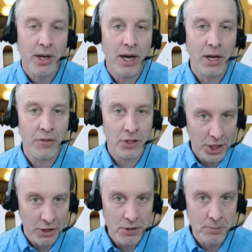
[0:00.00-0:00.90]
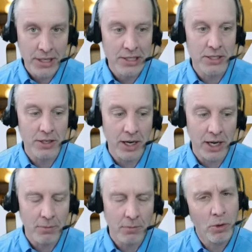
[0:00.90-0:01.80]
The shelf space,
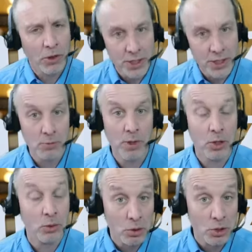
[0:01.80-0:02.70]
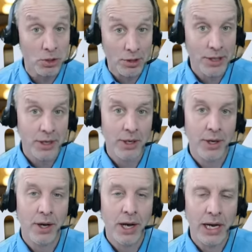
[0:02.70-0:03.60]
with exception maybe grocery,
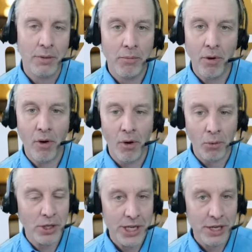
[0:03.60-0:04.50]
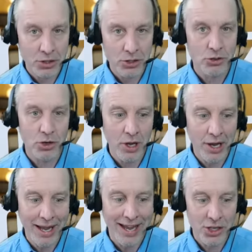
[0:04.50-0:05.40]
all retail
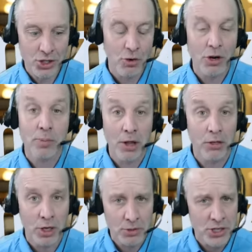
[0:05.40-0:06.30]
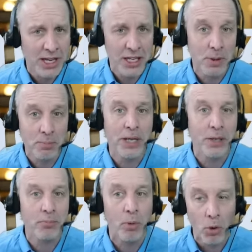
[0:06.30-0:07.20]
has shrunk about 30%. It's been
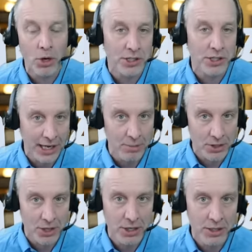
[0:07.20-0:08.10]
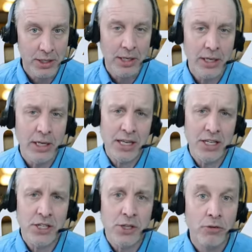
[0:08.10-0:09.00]
being poured into Amazon.
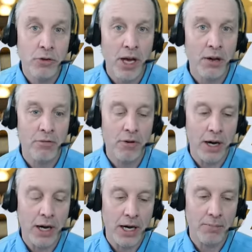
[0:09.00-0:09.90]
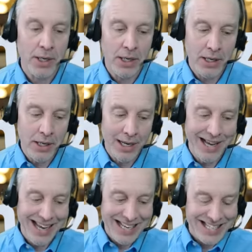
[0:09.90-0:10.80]
And so if you have
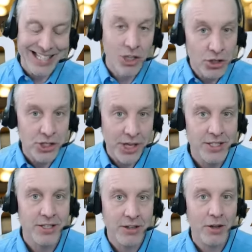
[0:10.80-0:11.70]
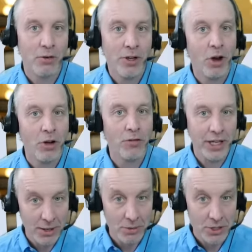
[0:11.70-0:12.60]
a skill set
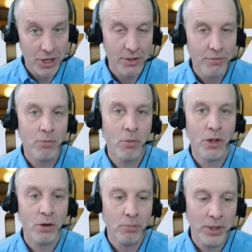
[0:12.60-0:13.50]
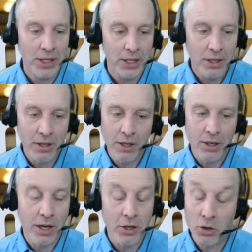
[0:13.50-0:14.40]
involving Amazon, whether it be
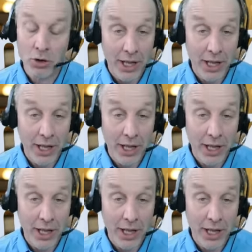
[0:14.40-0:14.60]
you're